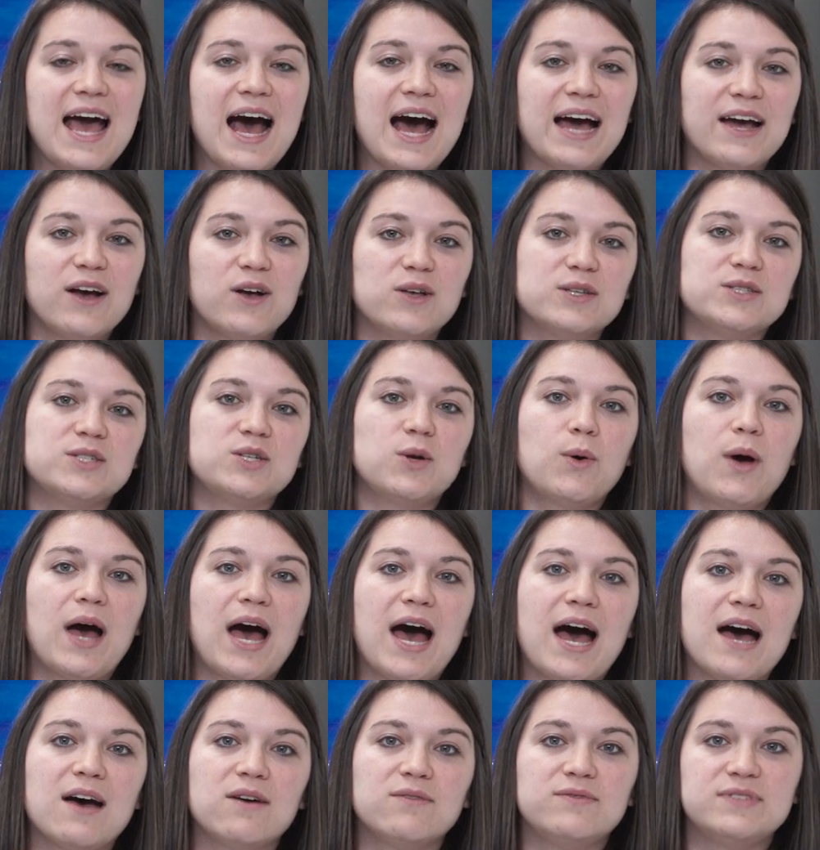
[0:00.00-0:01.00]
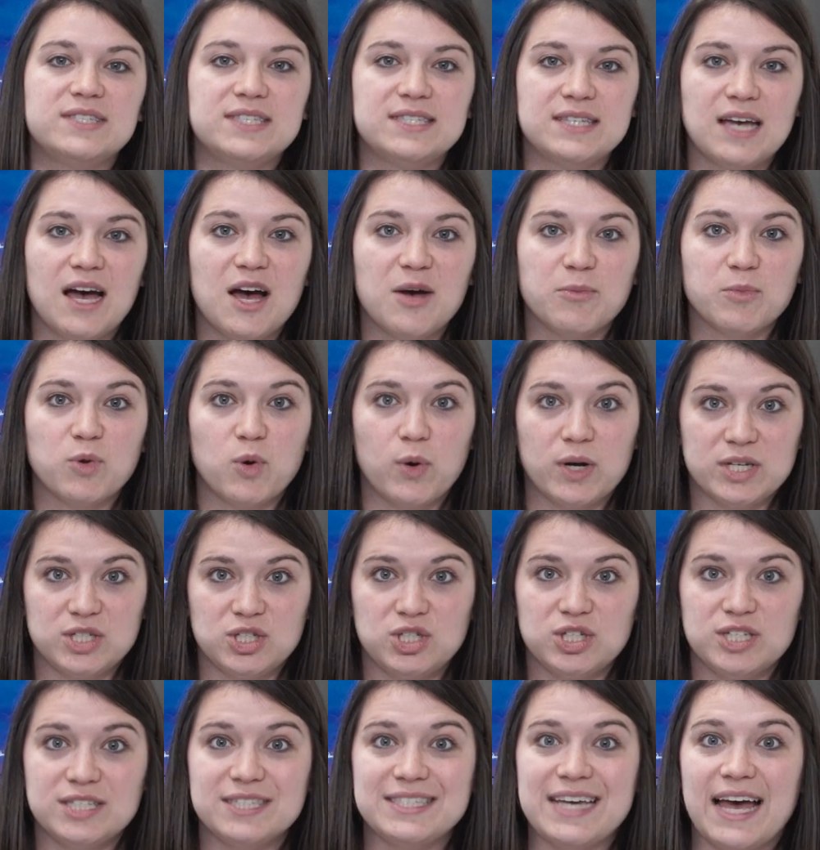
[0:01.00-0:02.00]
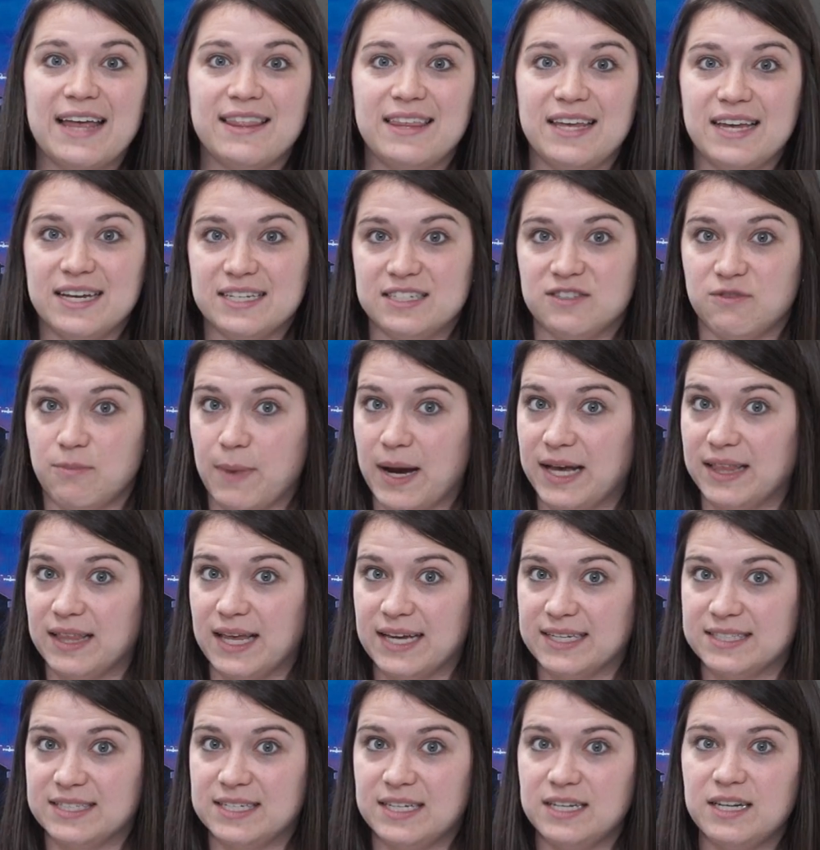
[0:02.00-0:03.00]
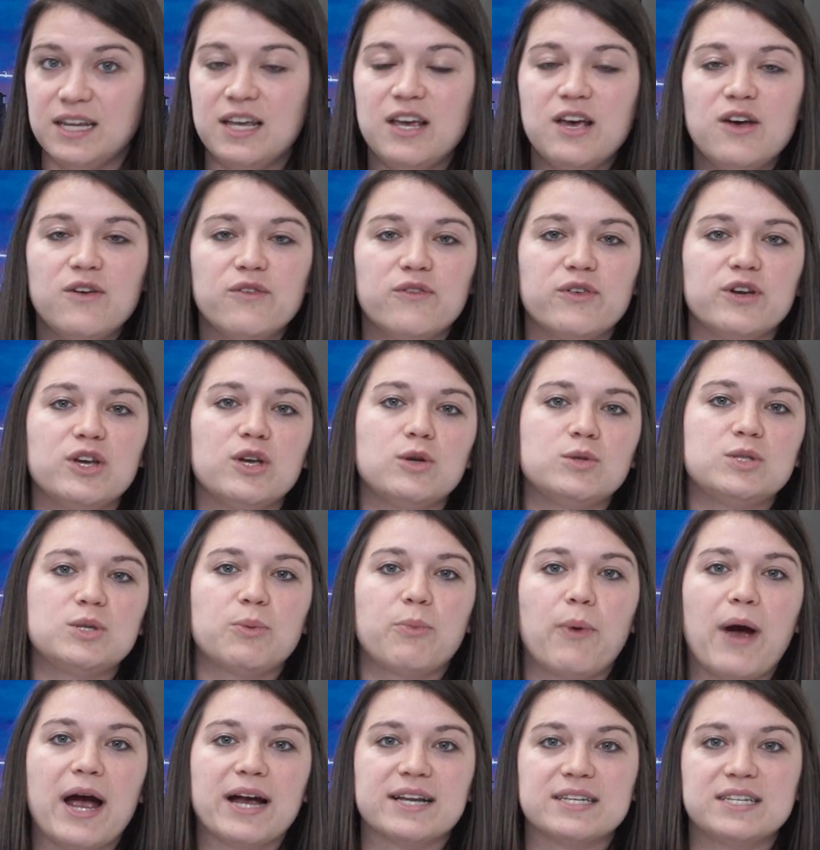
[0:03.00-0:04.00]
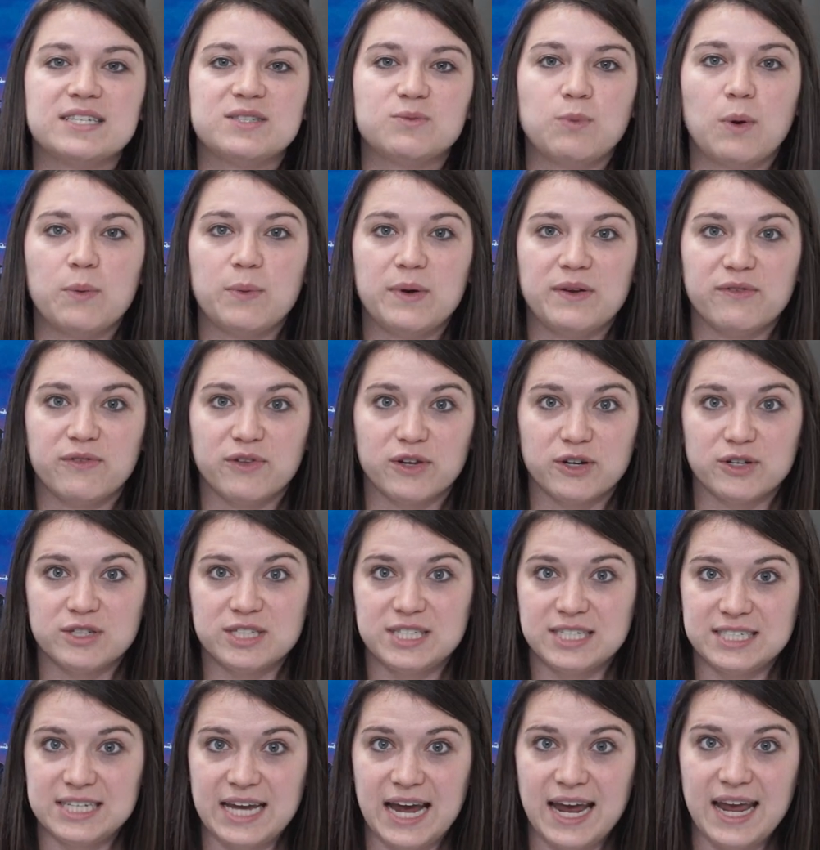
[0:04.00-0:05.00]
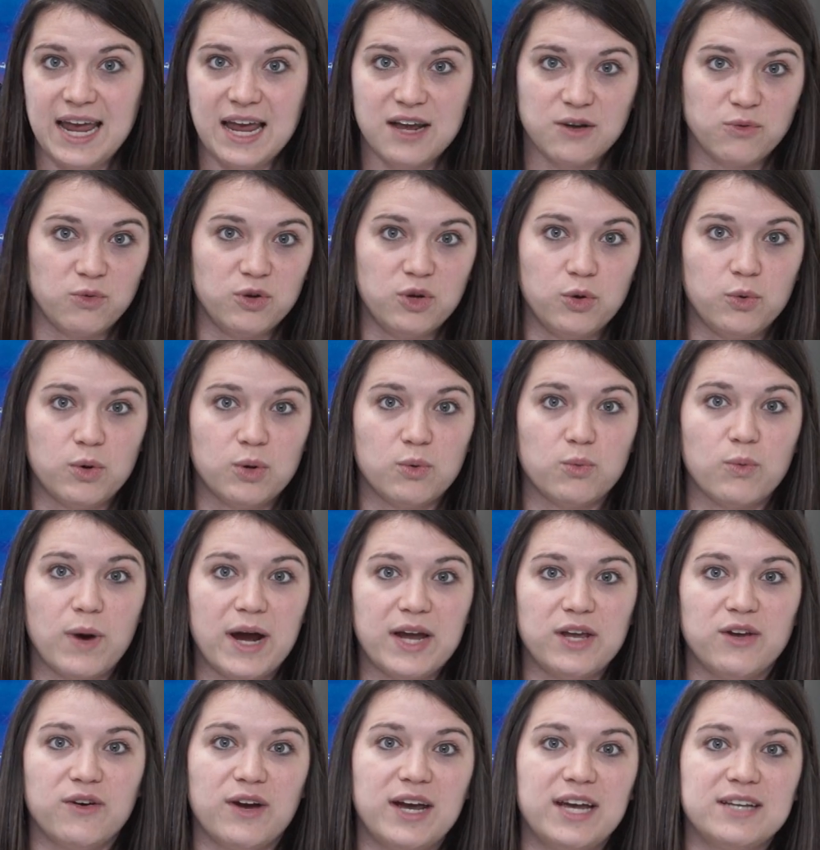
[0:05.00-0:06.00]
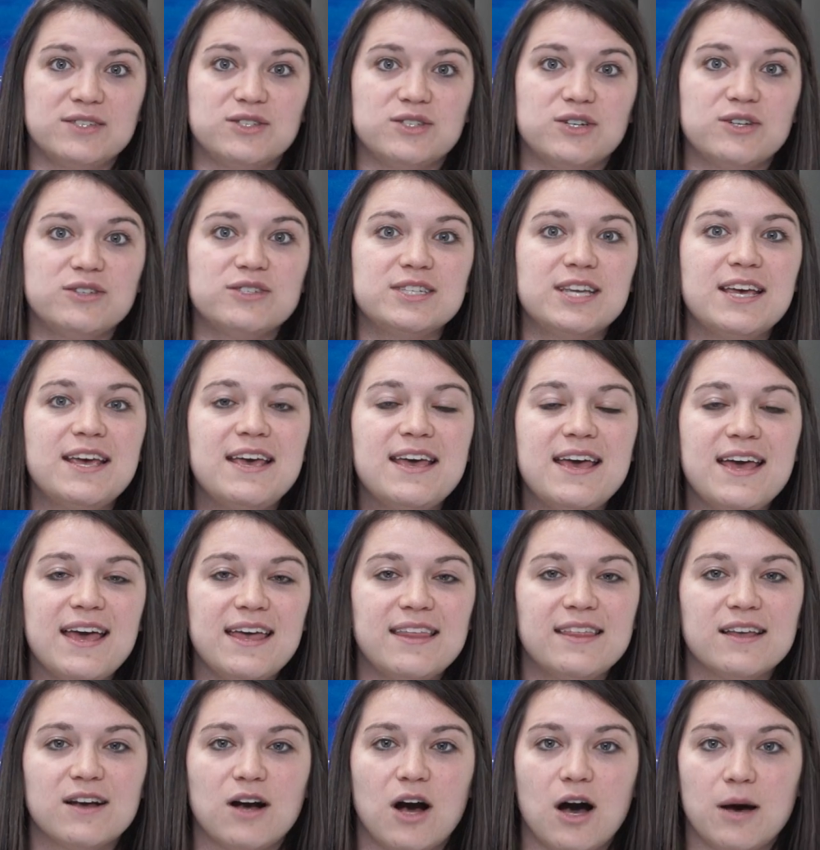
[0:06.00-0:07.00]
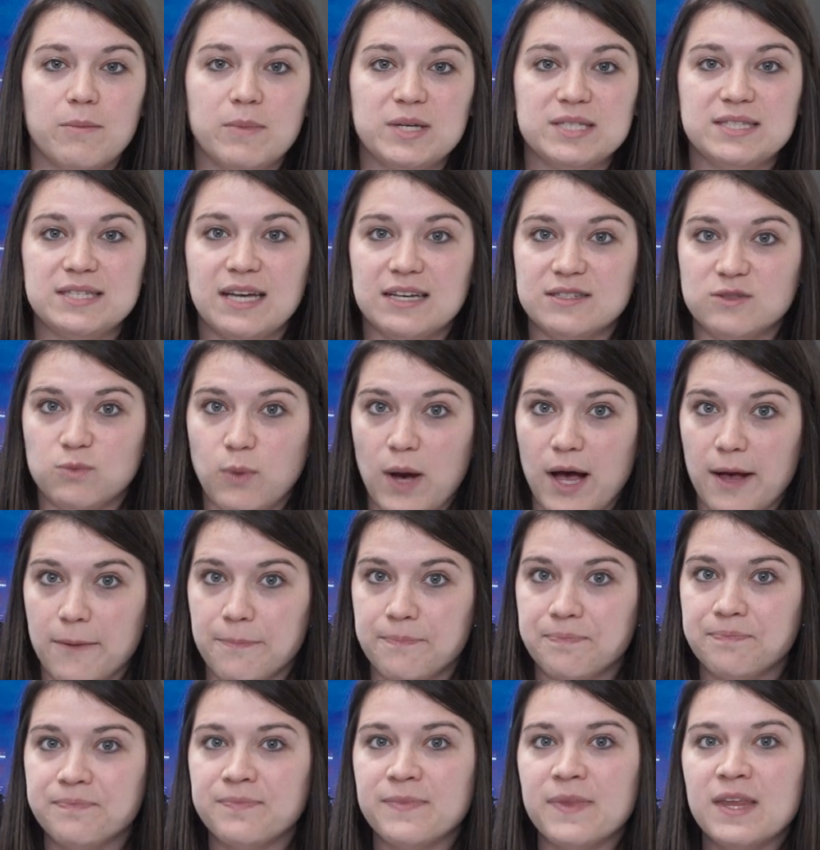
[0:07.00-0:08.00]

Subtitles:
I also have some questions at the end of my lesson for you to practice what we've learned today, and you can write your answers in the comments as well.